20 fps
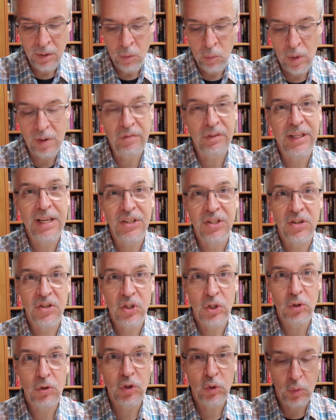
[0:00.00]
Revelation
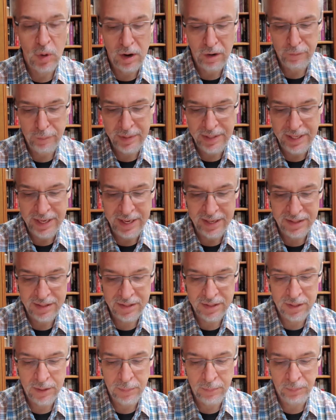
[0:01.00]
2:12
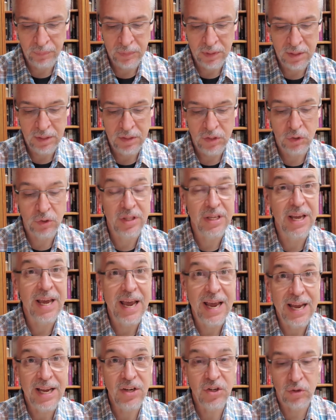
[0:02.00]
begins, "To the
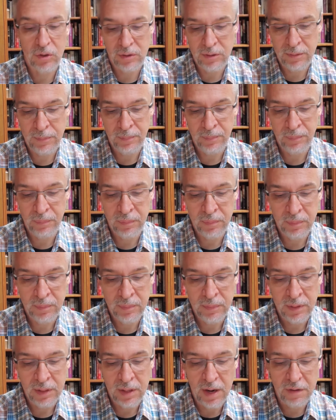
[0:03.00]
angel
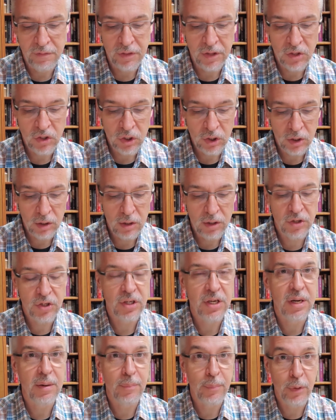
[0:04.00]
of the church
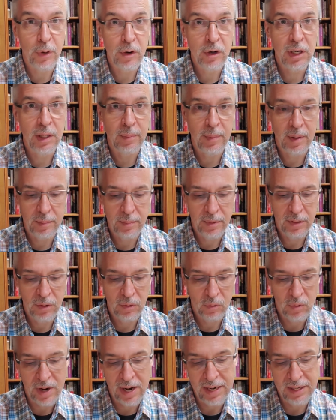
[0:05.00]
in Pergamum
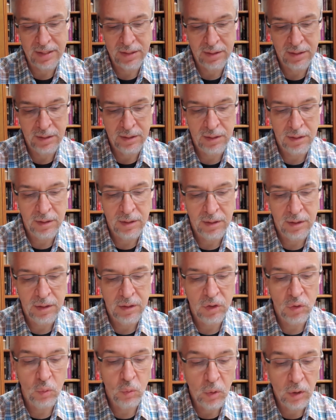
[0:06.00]
write,
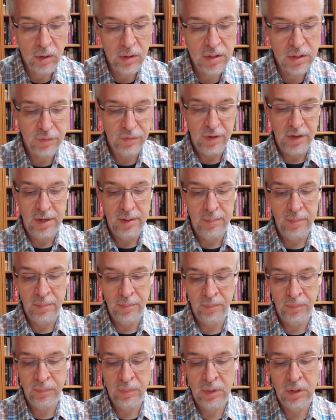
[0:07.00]
the words of him
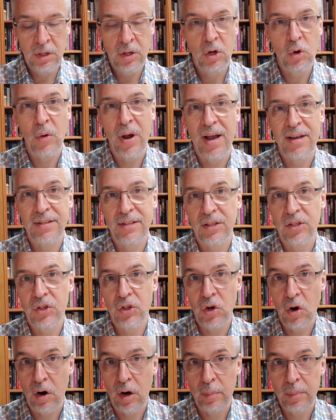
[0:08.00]
who has the
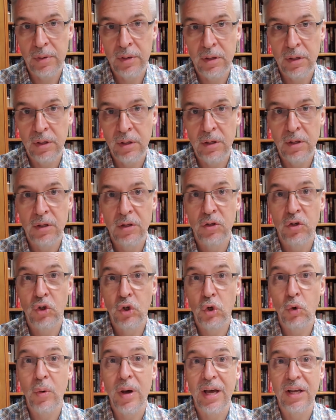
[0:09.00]
sharp
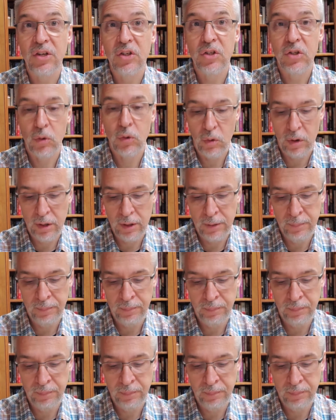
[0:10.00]
two-edged sword."